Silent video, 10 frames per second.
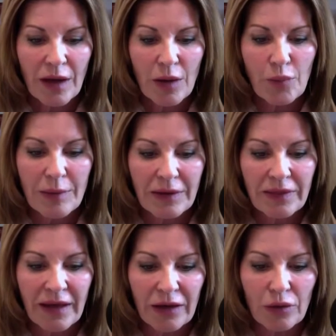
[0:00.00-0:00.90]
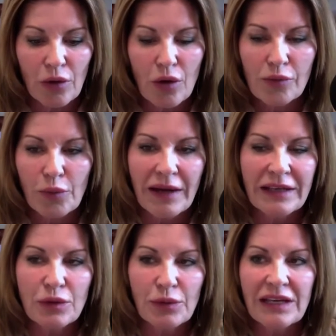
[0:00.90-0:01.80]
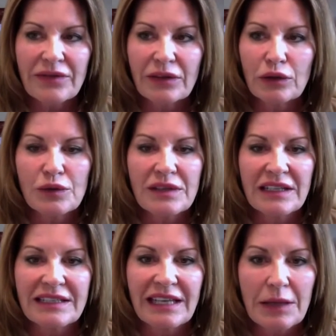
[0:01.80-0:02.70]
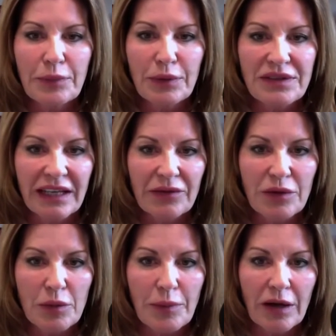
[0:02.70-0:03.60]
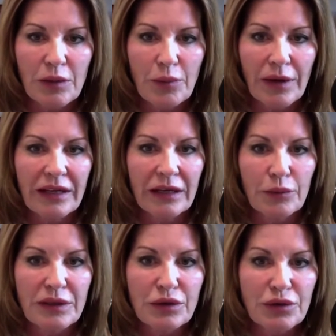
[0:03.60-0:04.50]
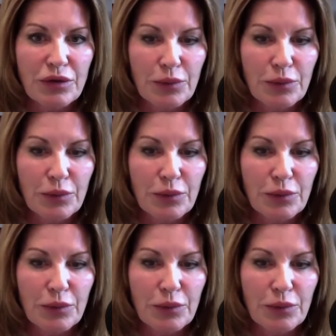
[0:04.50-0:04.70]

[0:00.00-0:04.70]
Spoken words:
women that are overweight, so even losing 10% of your body weight can reduce your